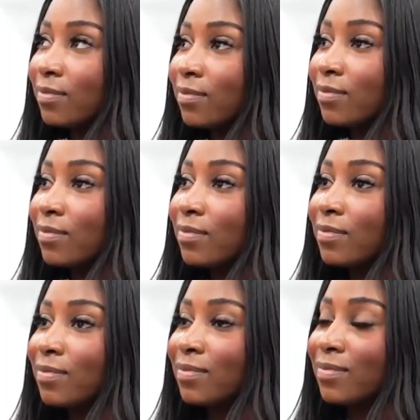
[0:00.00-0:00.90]

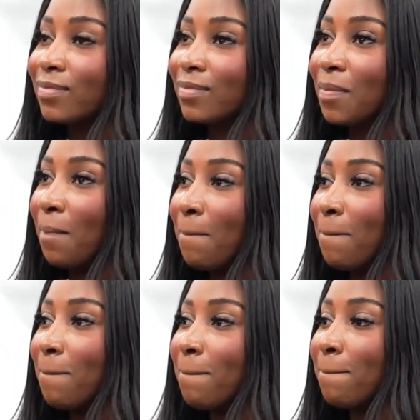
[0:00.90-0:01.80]

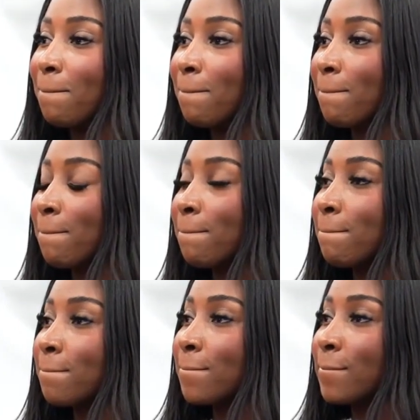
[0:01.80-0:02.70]

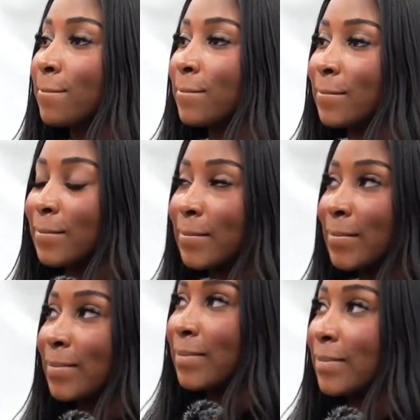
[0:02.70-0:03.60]

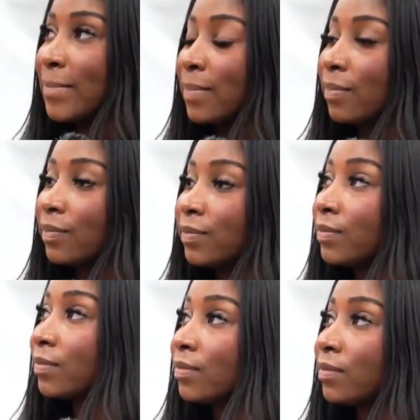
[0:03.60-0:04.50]

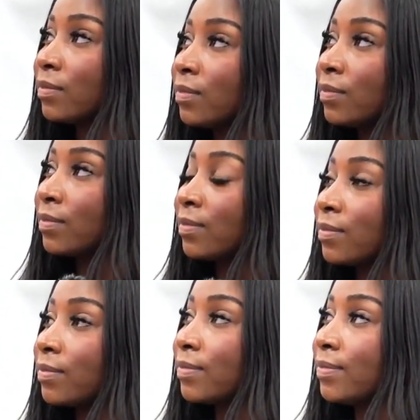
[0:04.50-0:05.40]

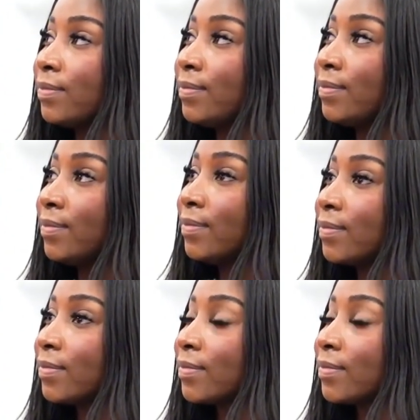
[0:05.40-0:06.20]
(not speaking)